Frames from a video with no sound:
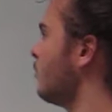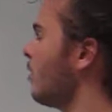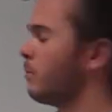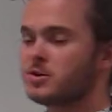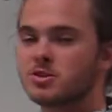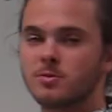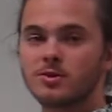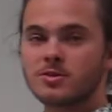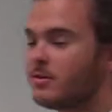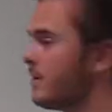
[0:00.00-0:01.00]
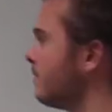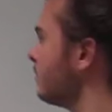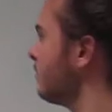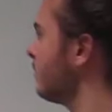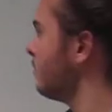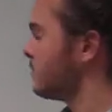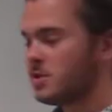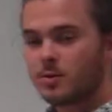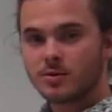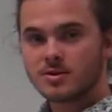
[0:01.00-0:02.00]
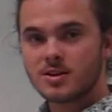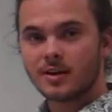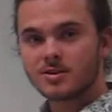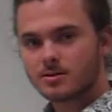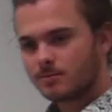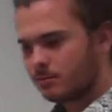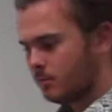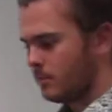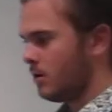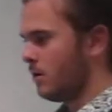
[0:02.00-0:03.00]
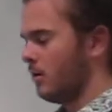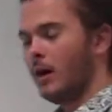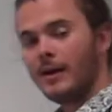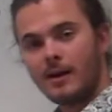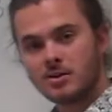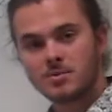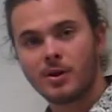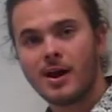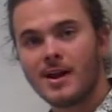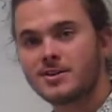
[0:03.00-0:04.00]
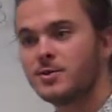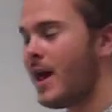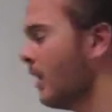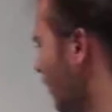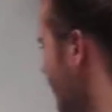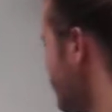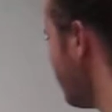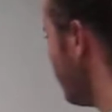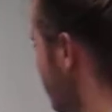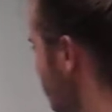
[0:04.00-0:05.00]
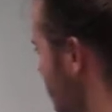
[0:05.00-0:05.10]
1 plus 2 plus 3 is equal to 6. All right, now let's apply that to an aliquot sequence.